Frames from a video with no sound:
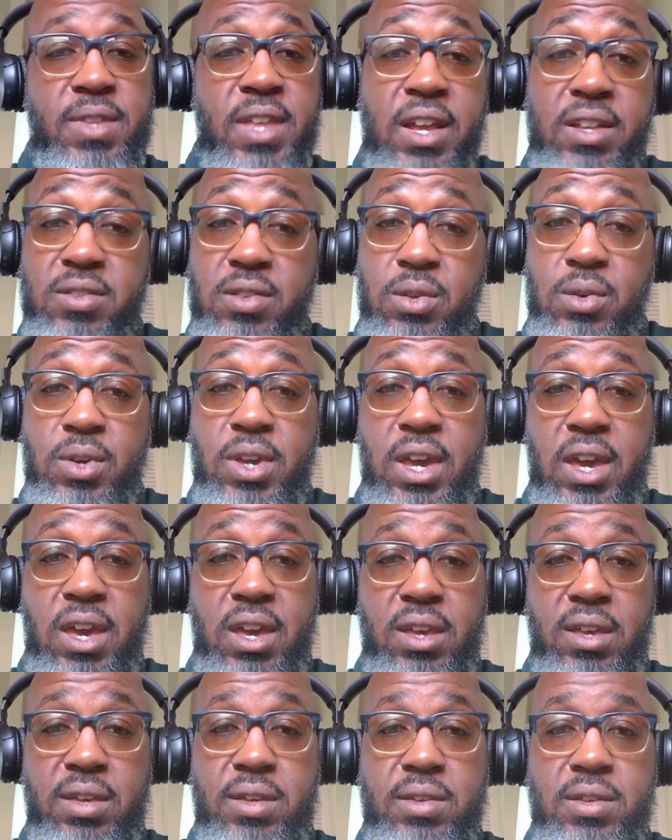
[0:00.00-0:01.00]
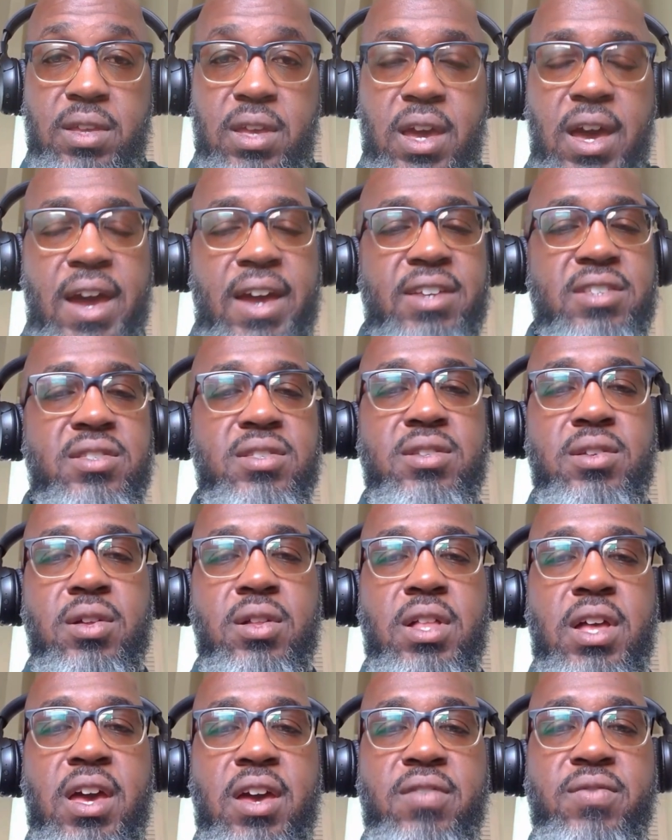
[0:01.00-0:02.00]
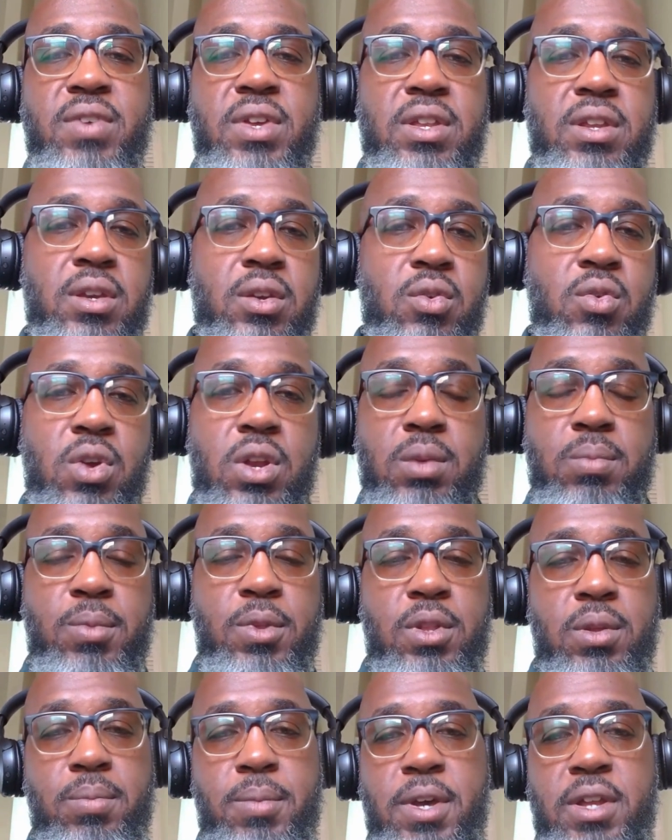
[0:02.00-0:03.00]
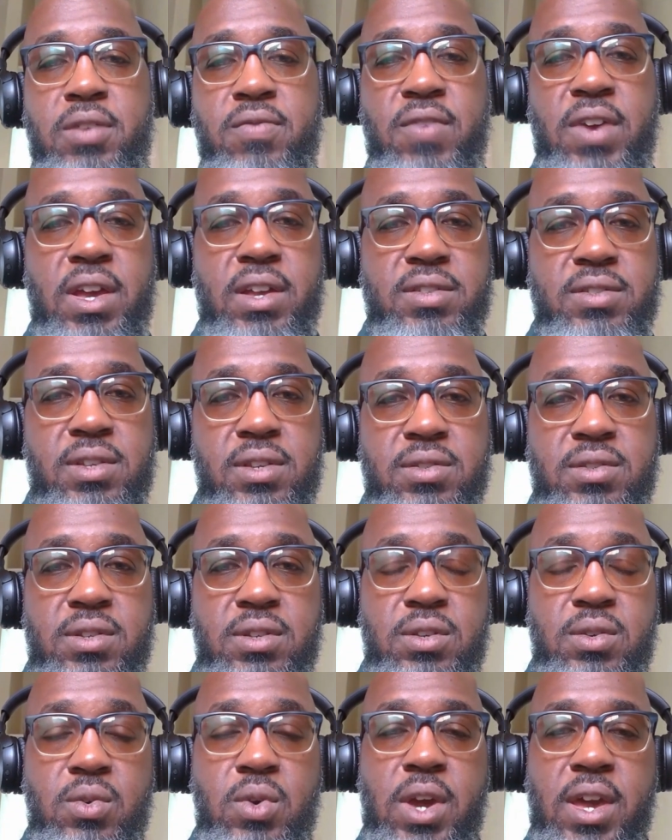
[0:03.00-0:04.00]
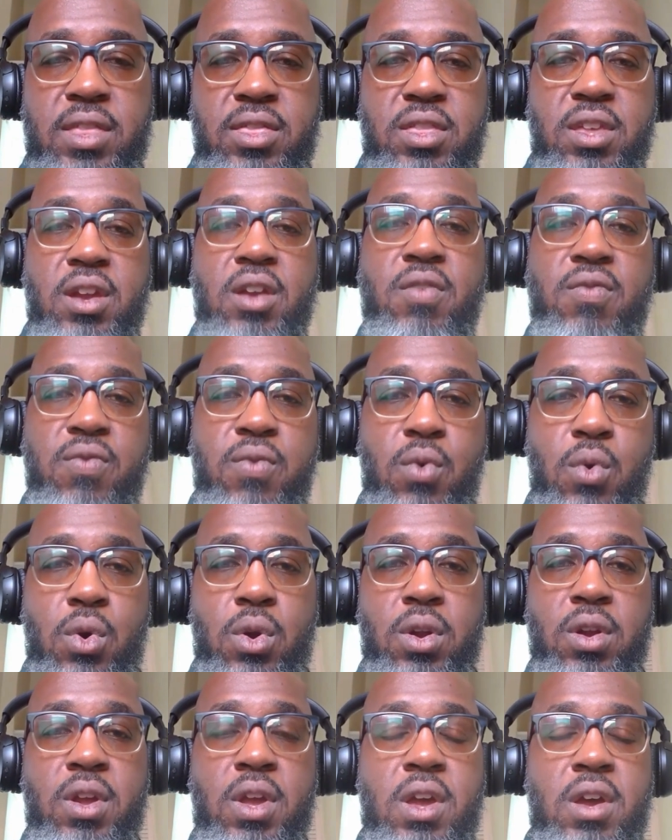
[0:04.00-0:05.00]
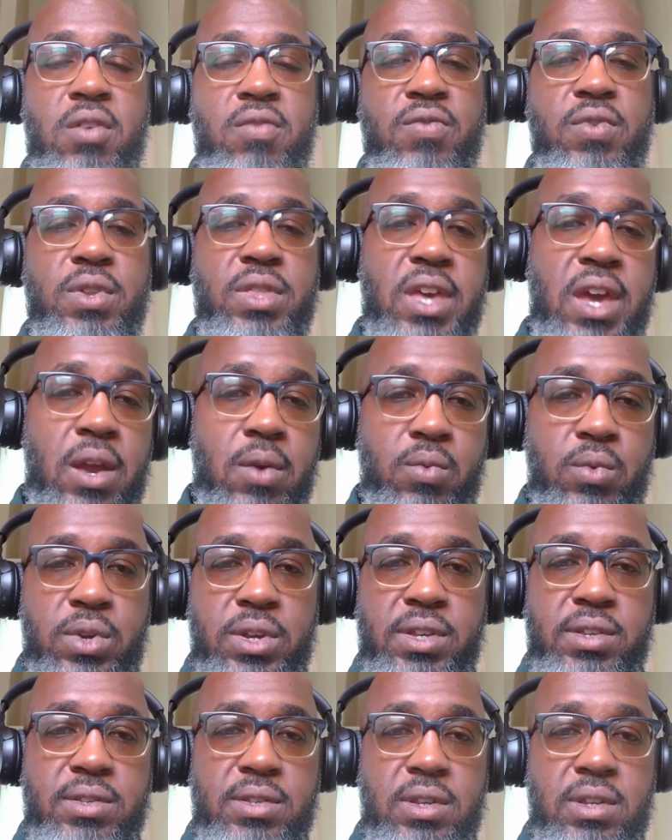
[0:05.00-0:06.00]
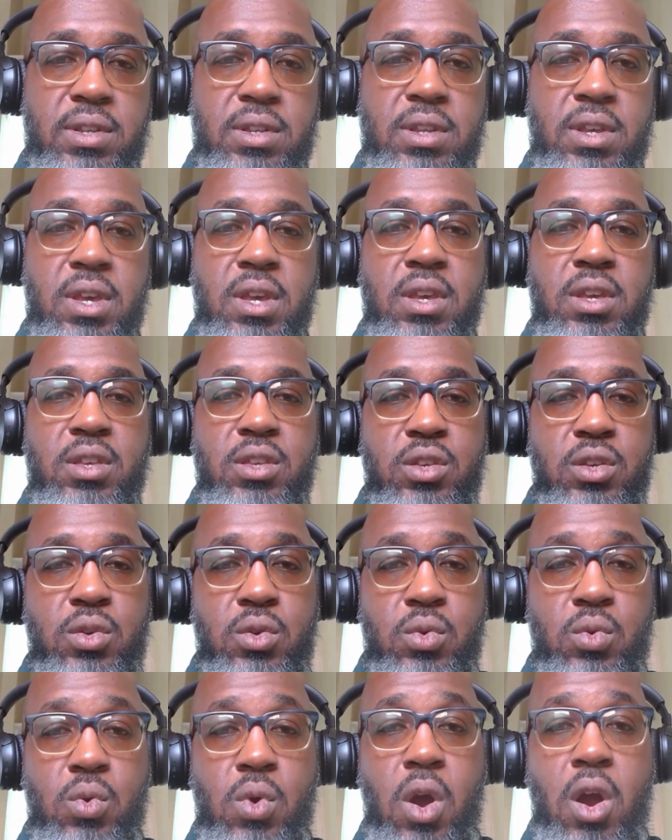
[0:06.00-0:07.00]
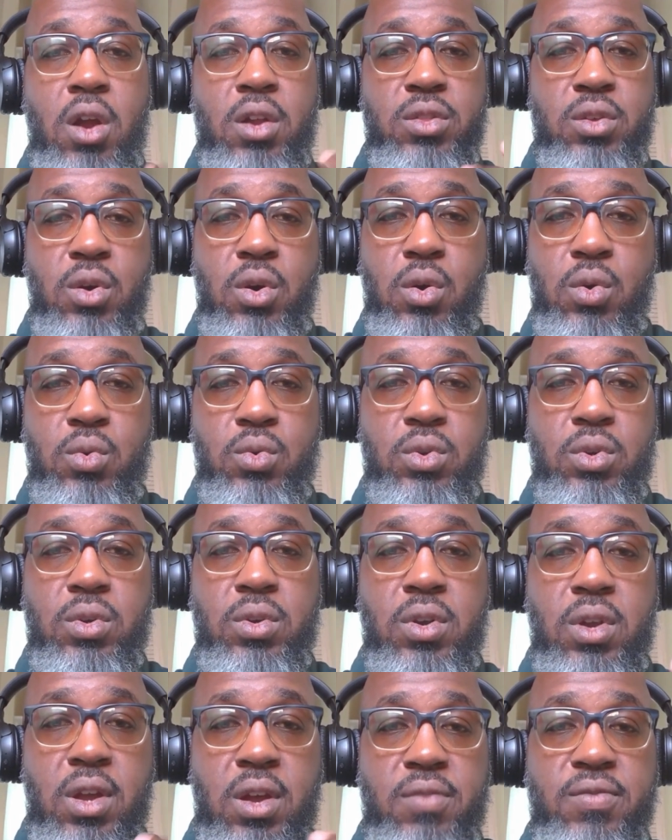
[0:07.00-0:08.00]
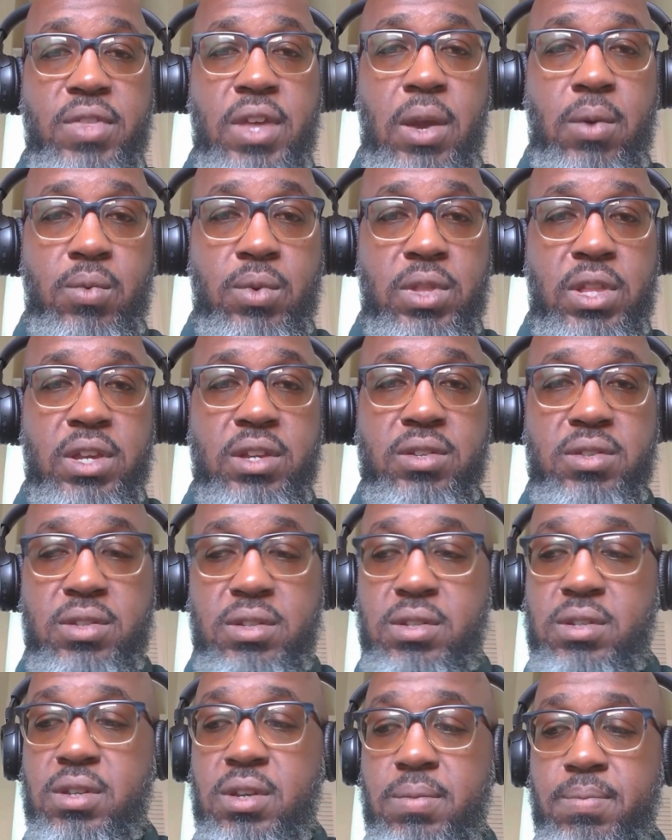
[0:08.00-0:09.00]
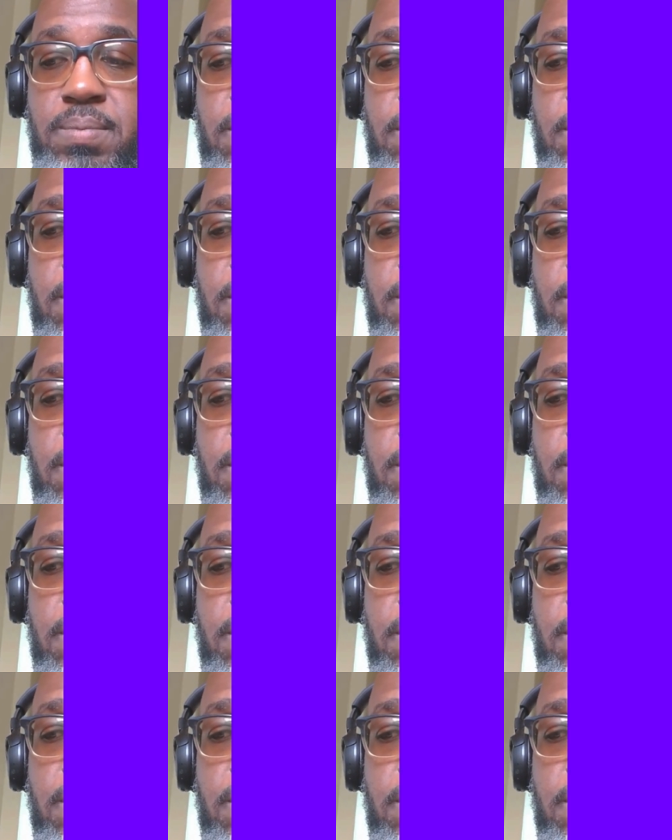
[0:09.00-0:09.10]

That's okay. I still have an incredible amount of access to you, and therefore, for that reason, you are the owner of that relationship.